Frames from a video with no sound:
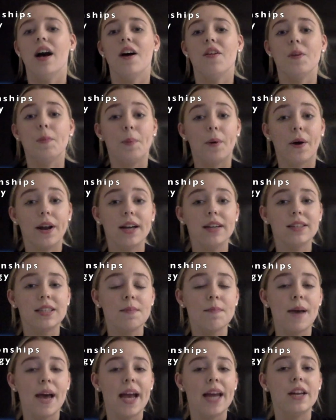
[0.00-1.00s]
The products are
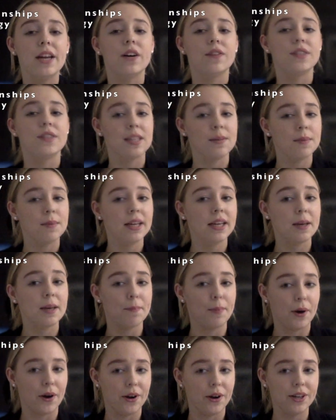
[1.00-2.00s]
made of similar
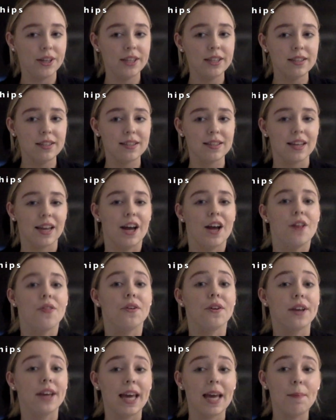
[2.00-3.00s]
components.
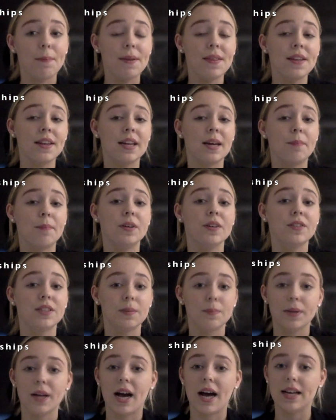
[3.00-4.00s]
Through keeping the number of
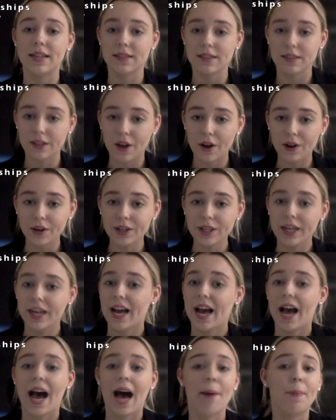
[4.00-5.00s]
suppliers low,
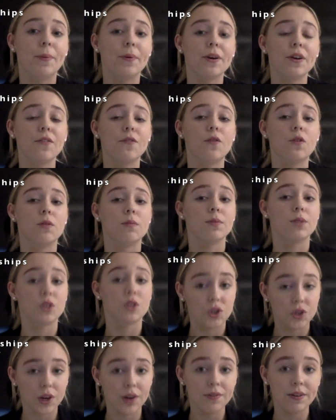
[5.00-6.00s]
Apple can form
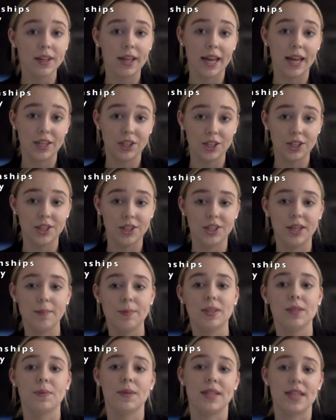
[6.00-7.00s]
strong
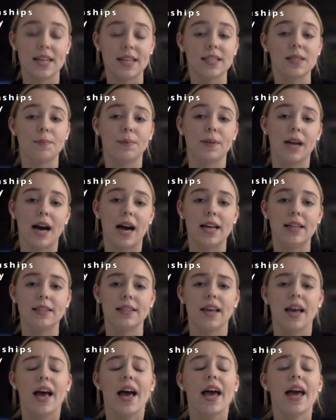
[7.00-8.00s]
relationships with their suppliers
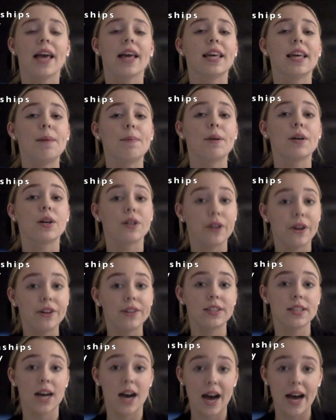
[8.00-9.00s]
and keep a
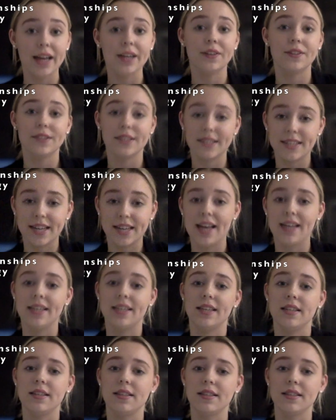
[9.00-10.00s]
close eye on
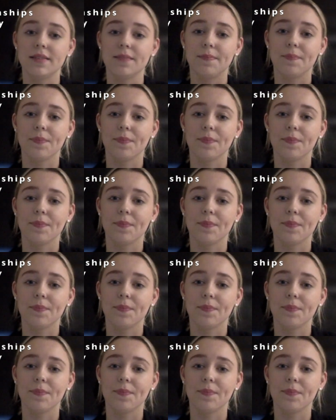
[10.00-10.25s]
standards.